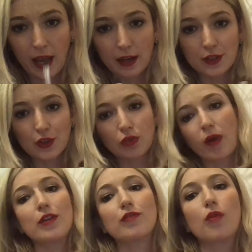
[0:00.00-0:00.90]
it's
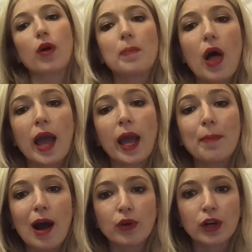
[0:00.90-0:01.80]
great for applying
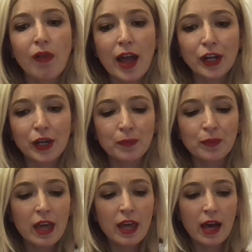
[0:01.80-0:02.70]
powder liner.
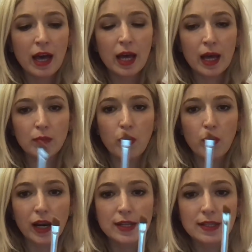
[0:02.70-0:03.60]
Um,
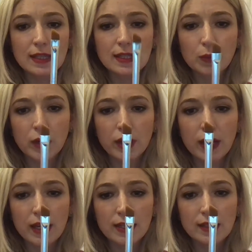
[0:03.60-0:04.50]
whereas this one
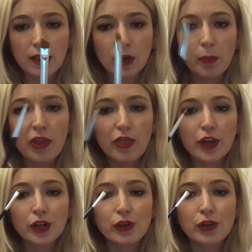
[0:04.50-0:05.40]
is a little bit
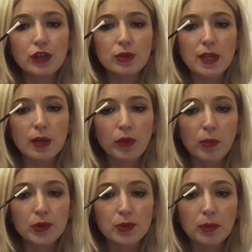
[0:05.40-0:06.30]
thinner. You can use it with
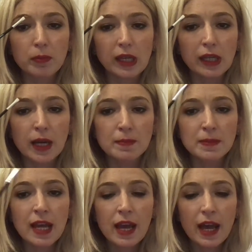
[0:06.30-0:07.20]
multiple mediums
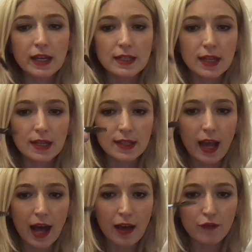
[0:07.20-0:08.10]
and it does
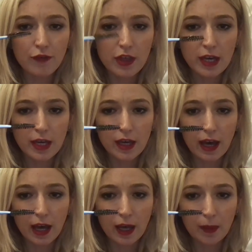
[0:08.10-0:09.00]
have the,
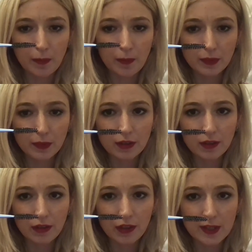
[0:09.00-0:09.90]
um,
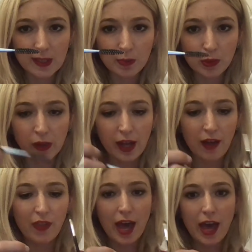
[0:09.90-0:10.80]
the spoolie
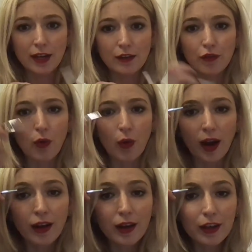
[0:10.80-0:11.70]
on the end
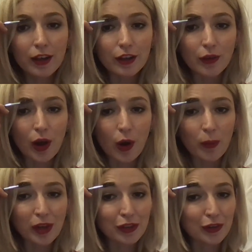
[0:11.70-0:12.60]
for, you know,
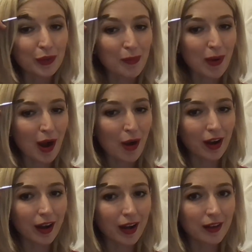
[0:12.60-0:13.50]
combing through the brow
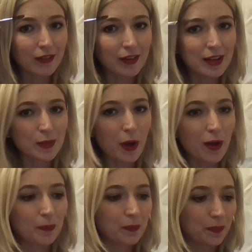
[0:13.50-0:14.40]
area as well.